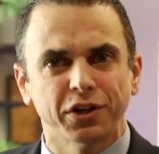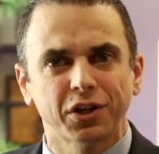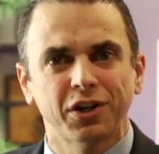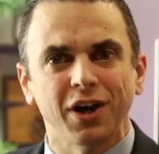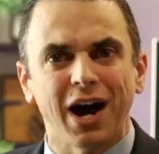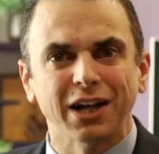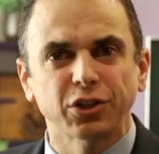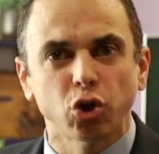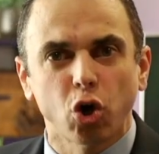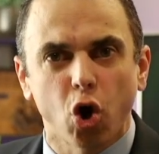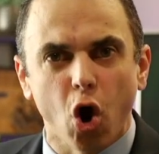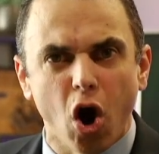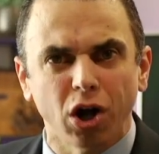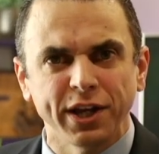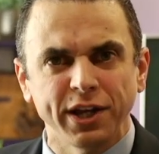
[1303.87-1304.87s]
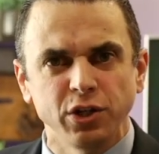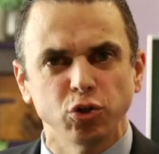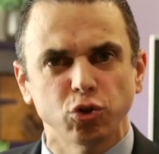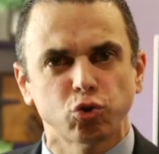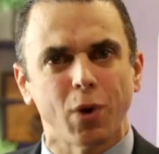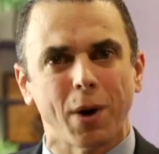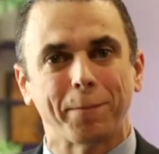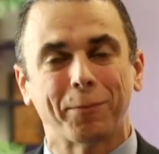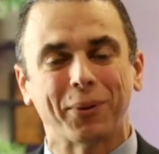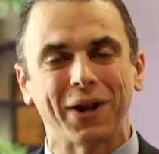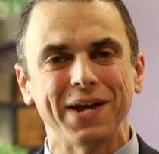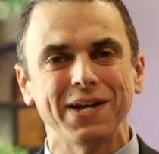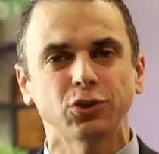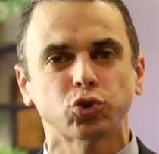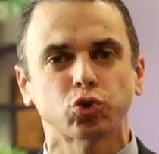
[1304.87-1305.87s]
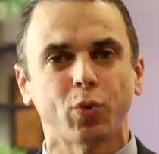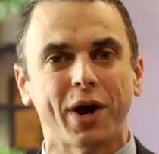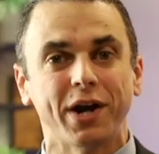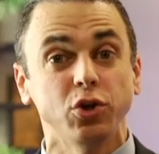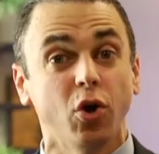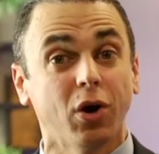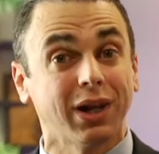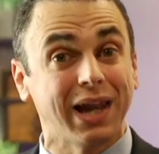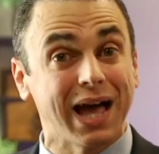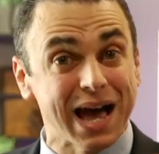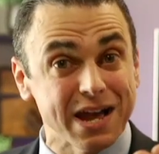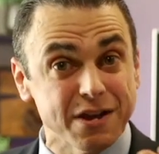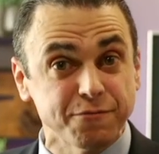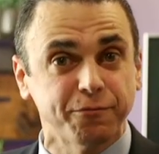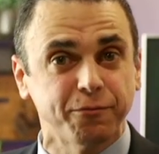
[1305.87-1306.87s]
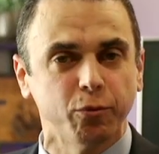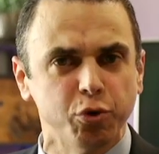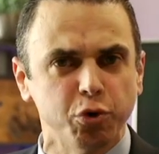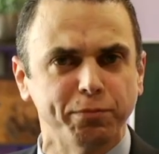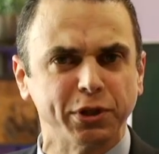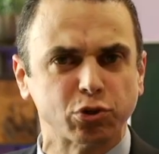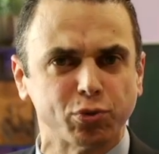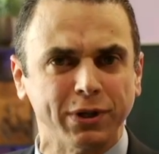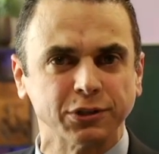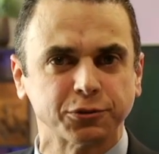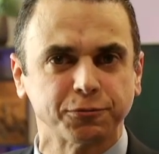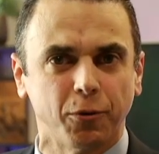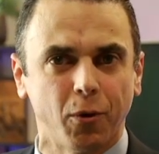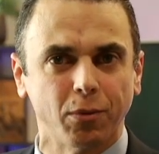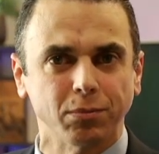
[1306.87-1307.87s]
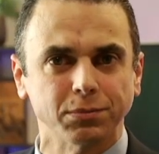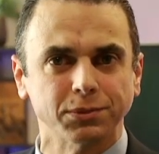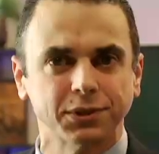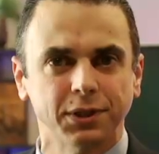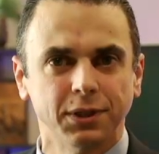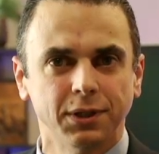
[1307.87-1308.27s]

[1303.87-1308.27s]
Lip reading: God calling you to a place where your life will be transformed.